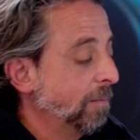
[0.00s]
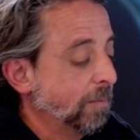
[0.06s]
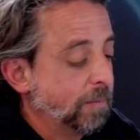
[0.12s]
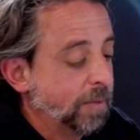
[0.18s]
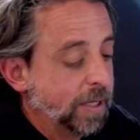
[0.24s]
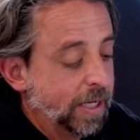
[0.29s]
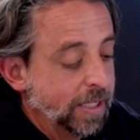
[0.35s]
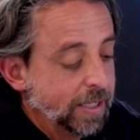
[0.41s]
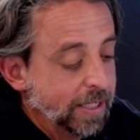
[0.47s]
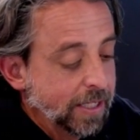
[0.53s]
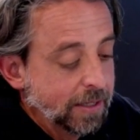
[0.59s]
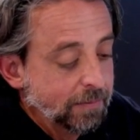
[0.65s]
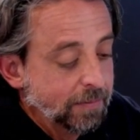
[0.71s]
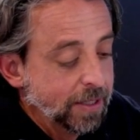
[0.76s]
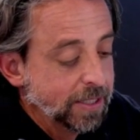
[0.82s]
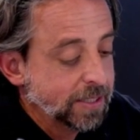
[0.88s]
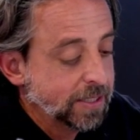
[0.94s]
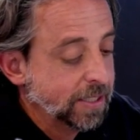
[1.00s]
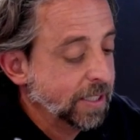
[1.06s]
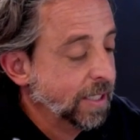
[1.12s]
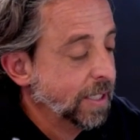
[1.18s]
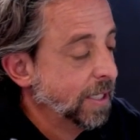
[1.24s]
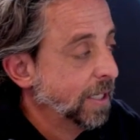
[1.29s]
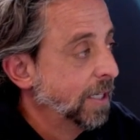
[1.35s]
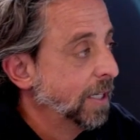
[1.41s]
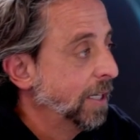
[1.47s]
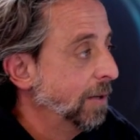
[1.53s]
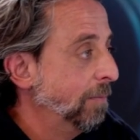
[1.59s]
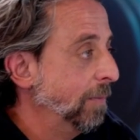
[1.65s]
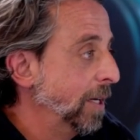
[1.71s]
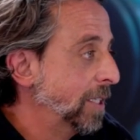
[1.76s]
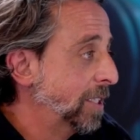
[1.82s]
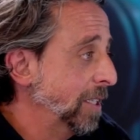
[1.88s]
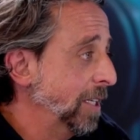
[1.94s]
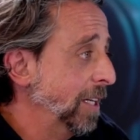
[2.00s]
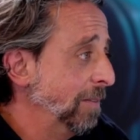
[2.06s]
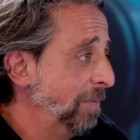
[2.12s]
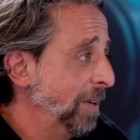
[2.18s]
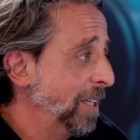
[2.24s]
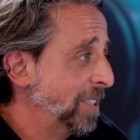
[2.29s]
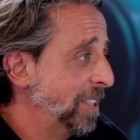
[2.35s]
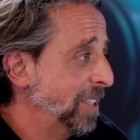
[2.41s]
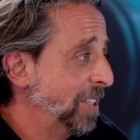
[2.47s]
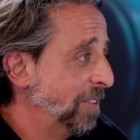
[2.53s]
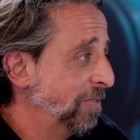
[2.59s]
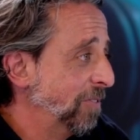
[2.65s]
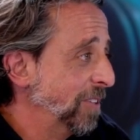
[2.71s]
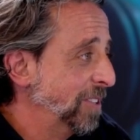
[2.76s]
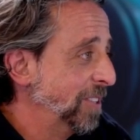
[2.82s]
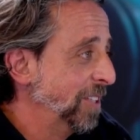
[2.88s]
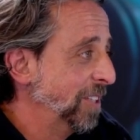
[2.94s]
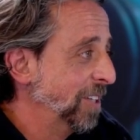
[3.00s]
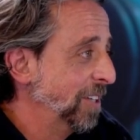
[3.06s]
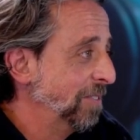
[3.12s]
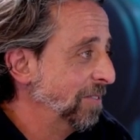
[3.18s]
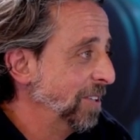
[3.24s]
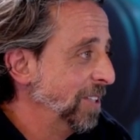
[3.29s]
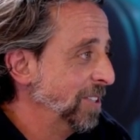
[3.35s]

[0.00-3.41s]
But I think it makes a difference. You know what I mean?